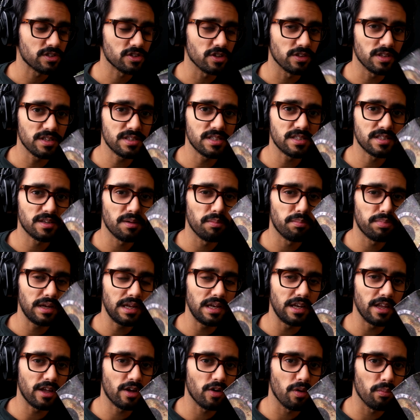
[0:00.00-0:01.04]
So this is
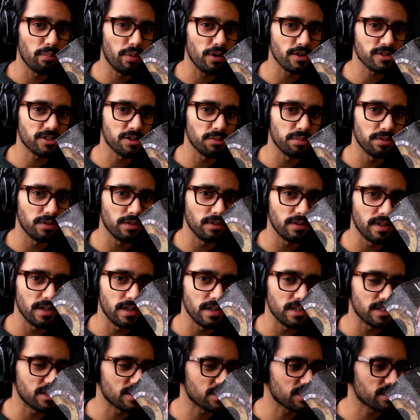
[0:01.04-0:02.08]
completely compostable.
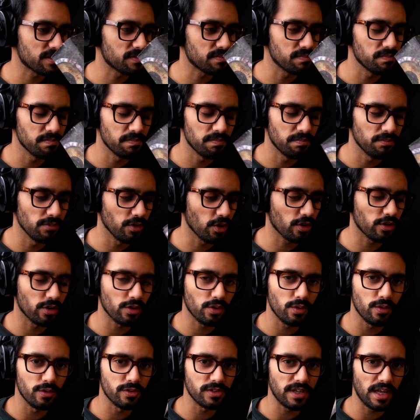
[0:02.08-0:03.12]
It's not going
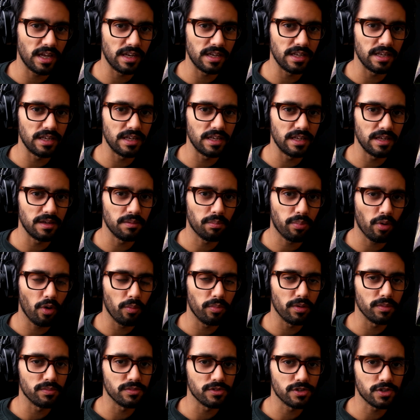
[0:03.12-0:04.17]
to cause any
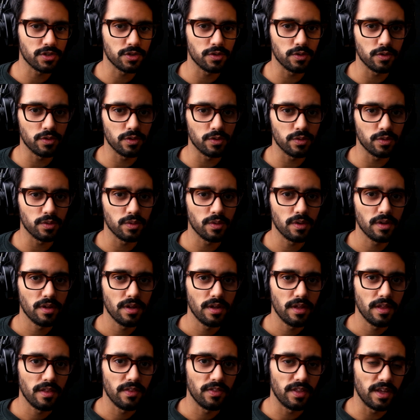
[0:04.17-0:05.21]
problems to
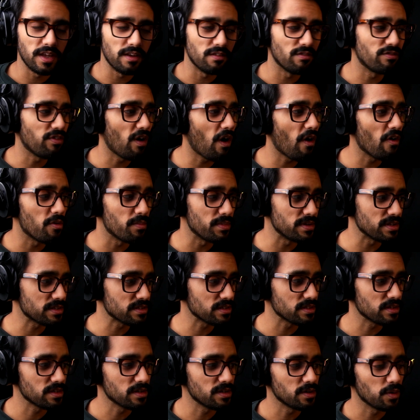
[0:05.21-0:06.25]
the
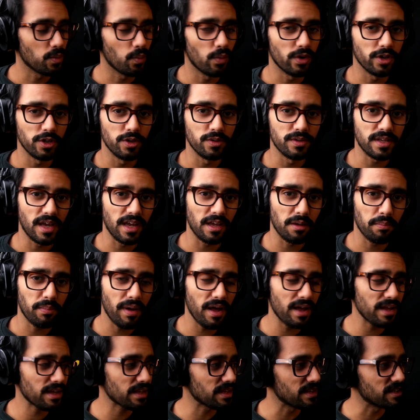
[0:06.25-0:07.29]
environment. What you take
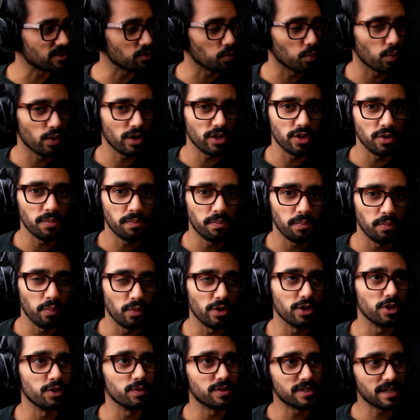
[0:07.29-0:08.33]
back is what
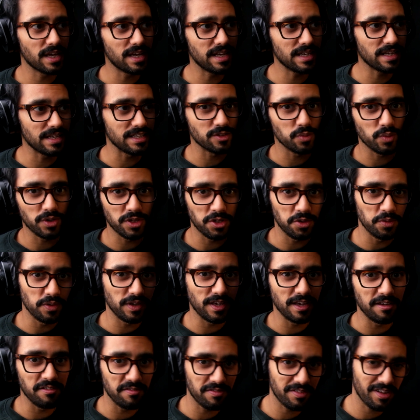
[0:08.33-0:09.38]
you take is what you
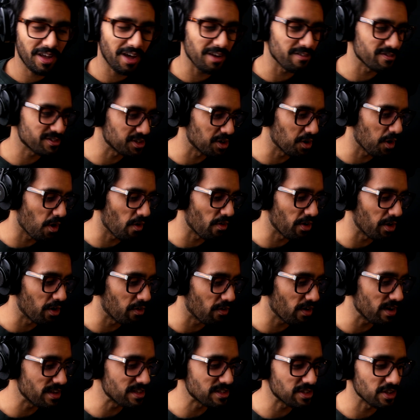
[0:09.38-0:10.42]
give, kind of scenario,
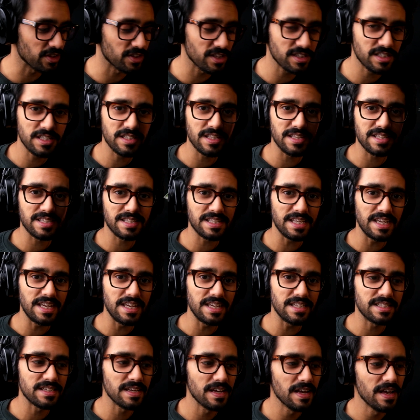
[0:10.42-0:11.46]
right? So this is a
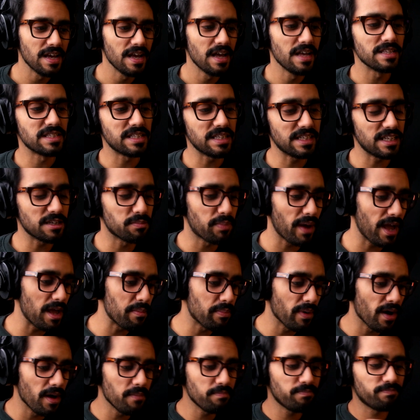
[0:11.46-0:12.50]
seeded
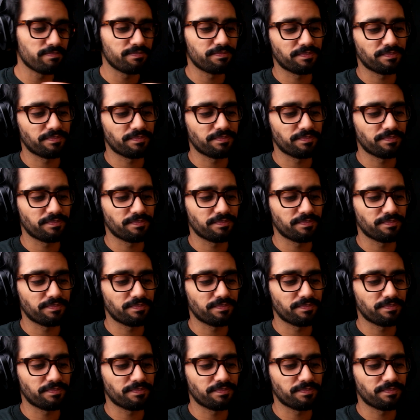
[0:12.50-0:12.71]
paper.